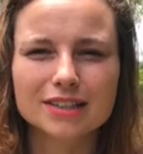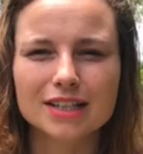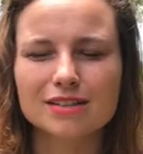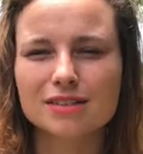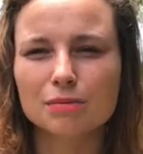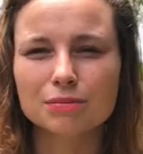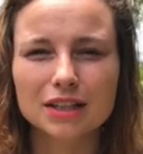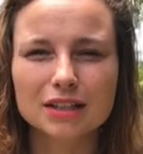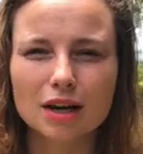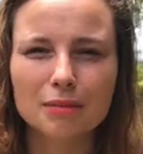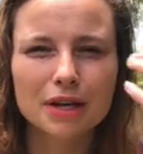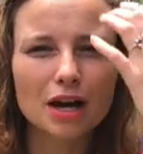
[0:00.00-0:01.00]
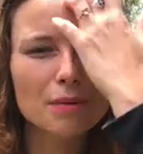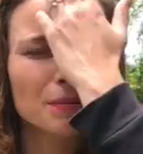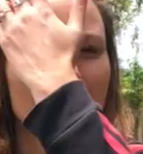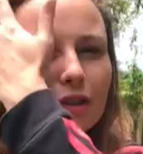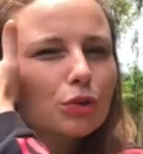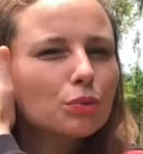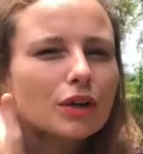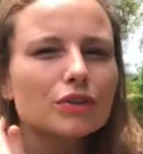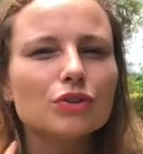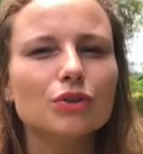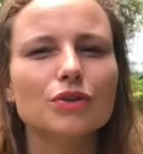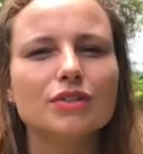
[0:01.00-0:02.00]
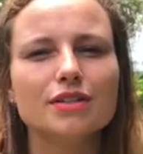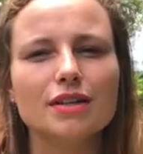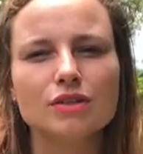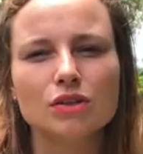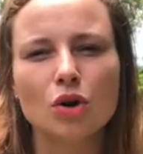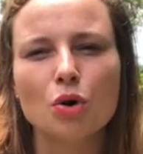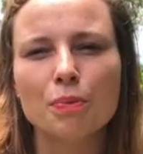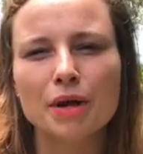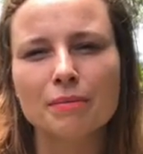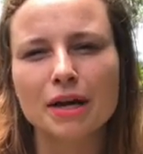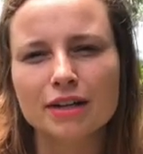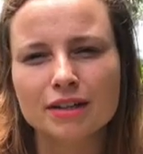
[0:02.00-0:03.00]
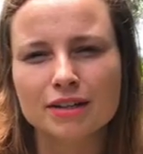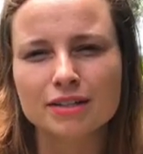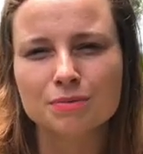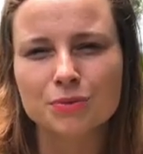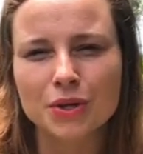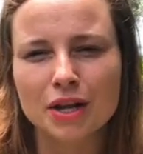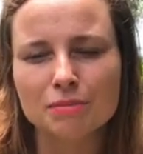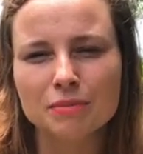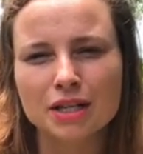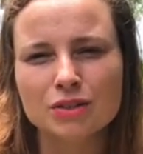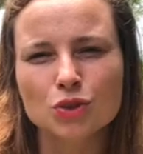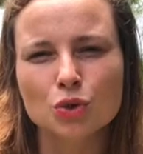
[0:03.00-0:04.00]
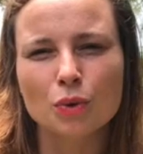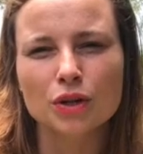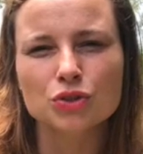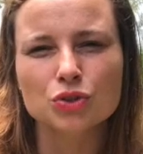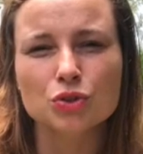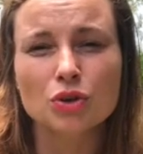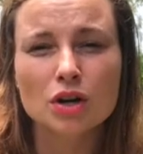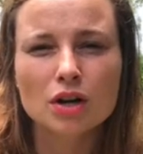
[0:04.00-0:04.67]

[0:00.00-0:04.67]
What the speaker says: there's something coming up and you want to use this as a coping mechanism. So that means you want to